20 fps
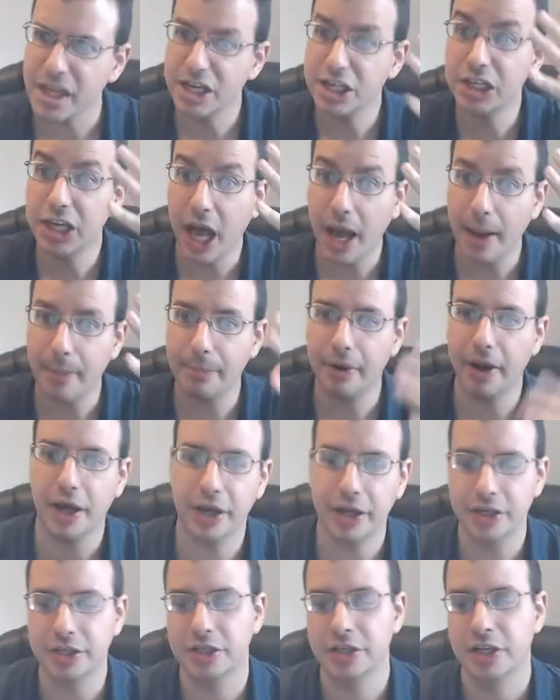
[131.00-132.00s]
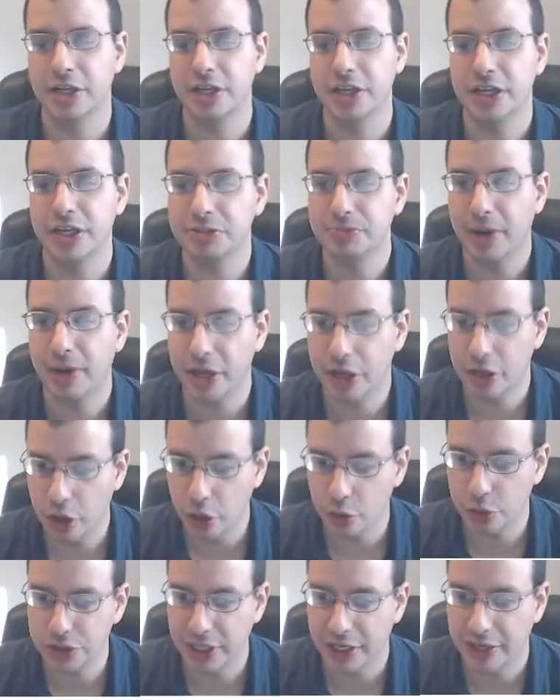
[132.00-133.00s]
dot product is by
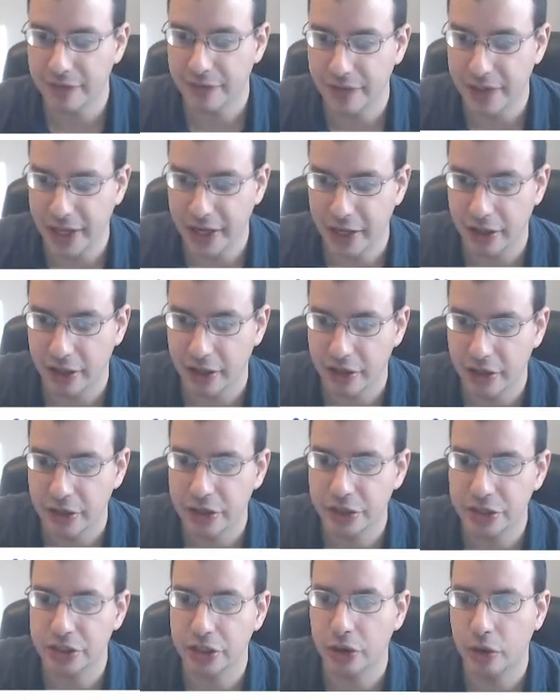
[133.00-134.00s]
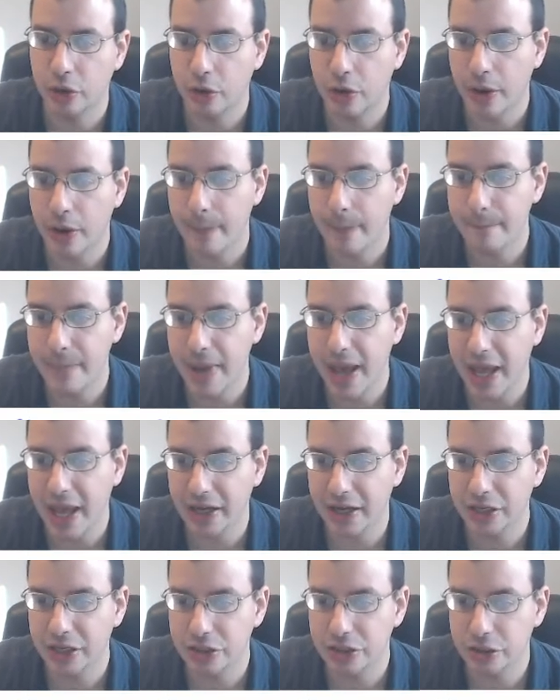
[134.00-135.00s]
cosine of theta. So
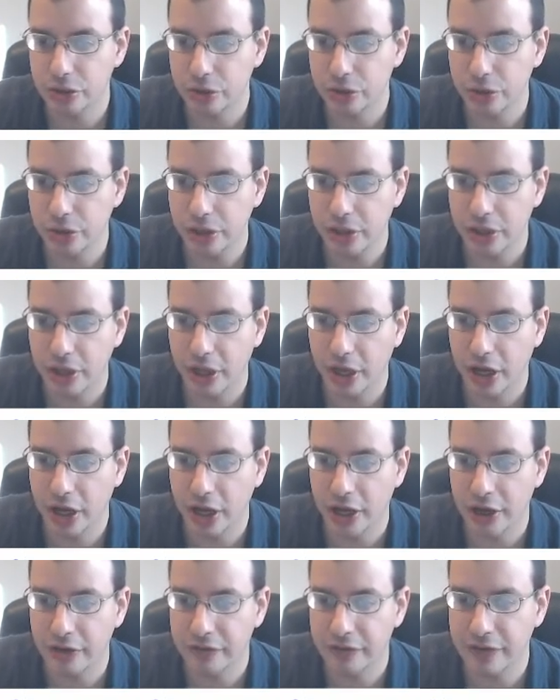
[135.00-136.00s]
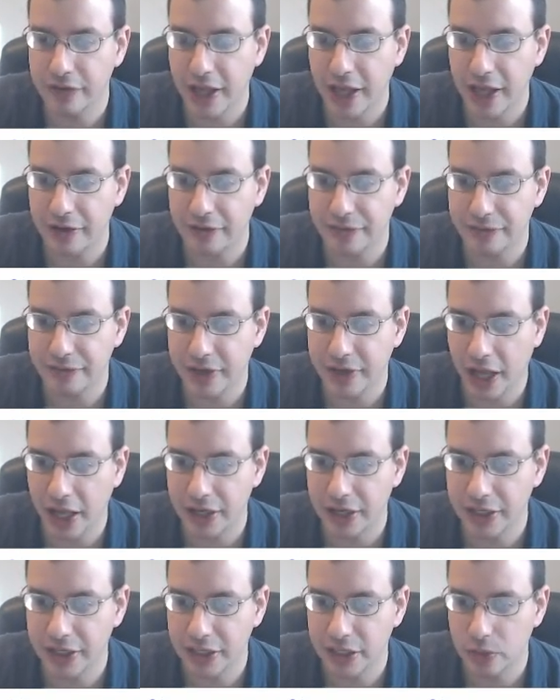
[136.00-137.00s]
magnitude of f
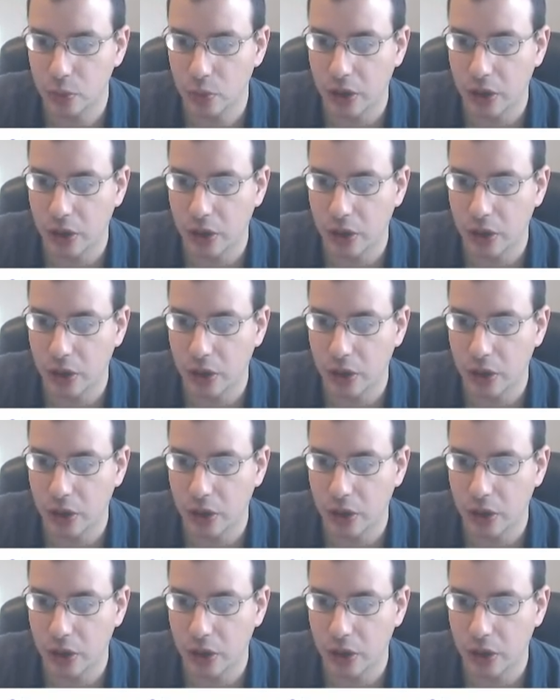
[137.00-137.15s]
dot dy,